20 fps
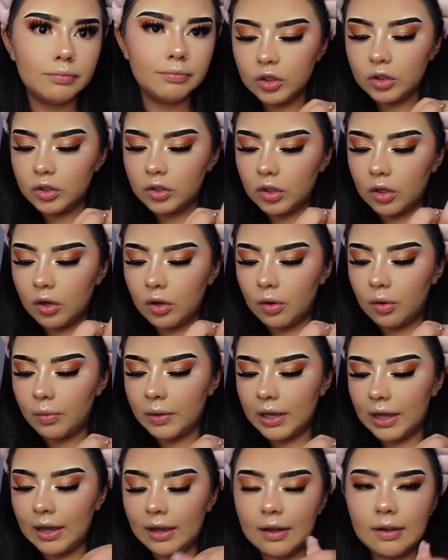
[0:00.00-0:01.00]
So we
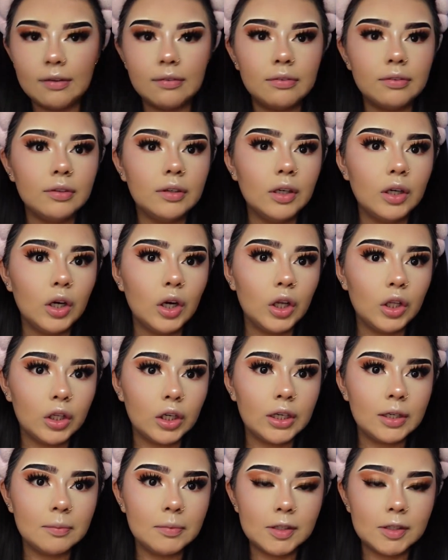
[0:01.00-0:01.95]
have a lot of